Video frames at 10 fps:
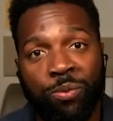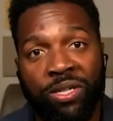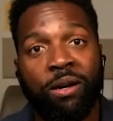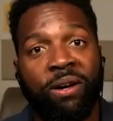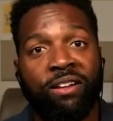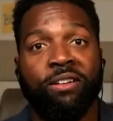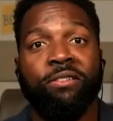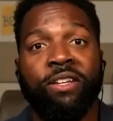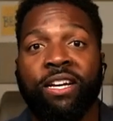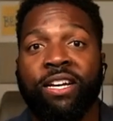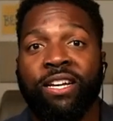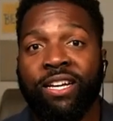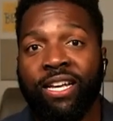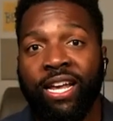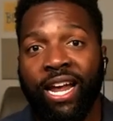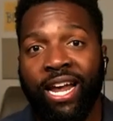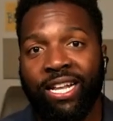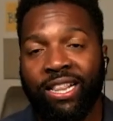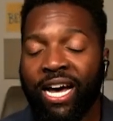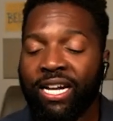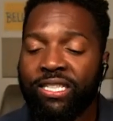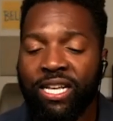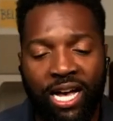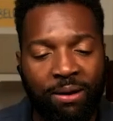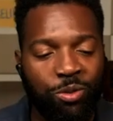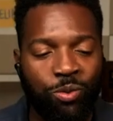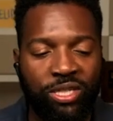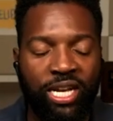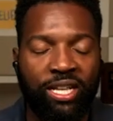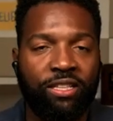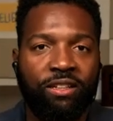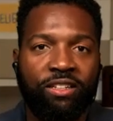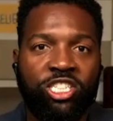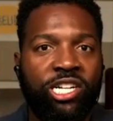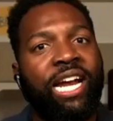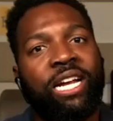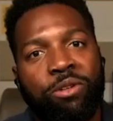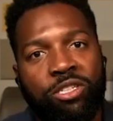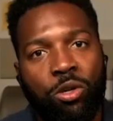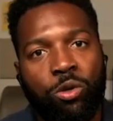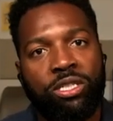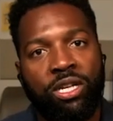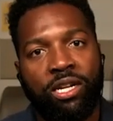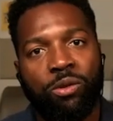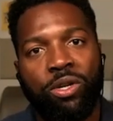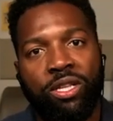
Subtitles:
come out of. And a lot of times we got shame associated with